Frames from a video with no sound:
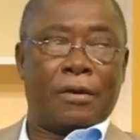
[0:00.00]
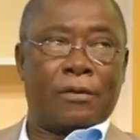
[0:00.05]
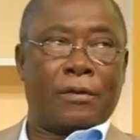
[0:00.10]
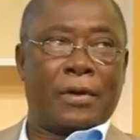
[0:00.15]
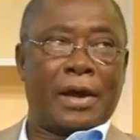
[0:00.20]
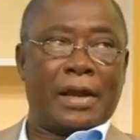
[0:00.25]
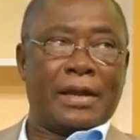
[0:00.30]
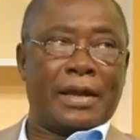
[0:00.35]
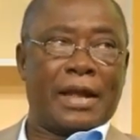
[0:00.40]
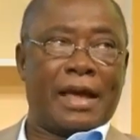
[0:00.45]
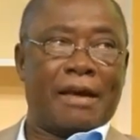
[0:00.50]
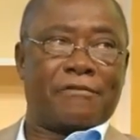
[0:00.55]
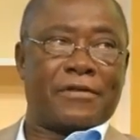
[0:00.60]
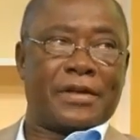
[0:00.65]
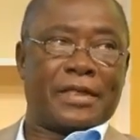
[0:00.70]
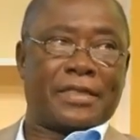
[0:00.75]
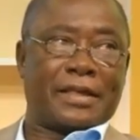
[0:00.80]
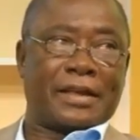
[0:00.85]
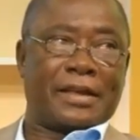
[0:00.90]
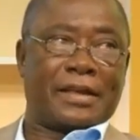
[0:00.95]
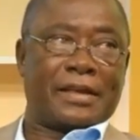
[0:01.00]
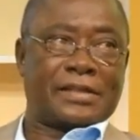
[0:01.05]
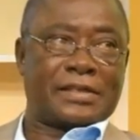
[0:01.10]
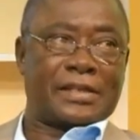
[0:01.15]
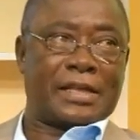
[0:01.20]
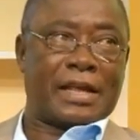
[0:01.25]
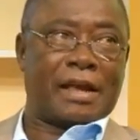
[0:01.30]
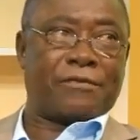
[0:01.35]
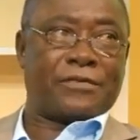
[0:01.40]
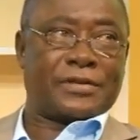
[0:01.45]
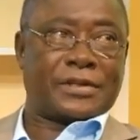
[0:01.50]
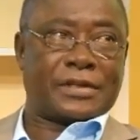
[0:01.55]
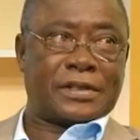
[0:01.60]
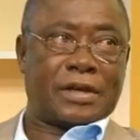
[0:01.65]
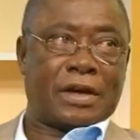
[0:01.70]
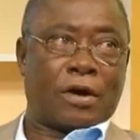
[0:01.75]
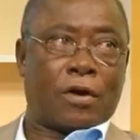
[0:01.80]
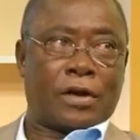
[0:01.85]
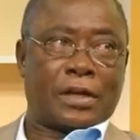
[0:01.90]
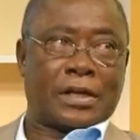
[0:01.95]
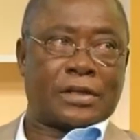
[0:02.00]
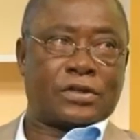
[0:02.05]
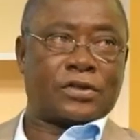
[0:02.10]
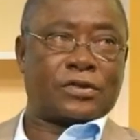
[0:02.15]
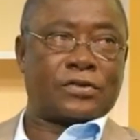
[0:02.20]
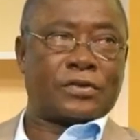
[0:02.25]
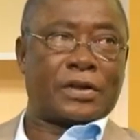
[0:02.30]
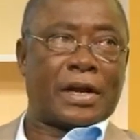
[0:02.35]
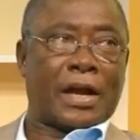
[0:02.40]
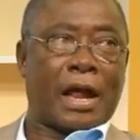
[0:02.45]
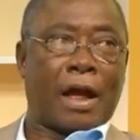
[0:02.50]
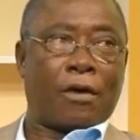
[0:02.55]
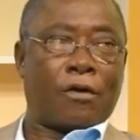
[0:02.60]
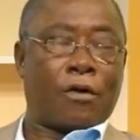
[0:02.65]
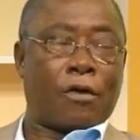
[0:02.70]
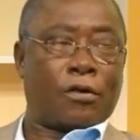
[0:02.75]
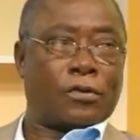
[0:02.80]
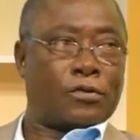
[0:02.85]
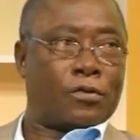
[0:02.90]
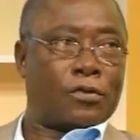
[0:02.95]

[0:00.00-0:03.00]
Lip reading: when everything is left, all the children are gone,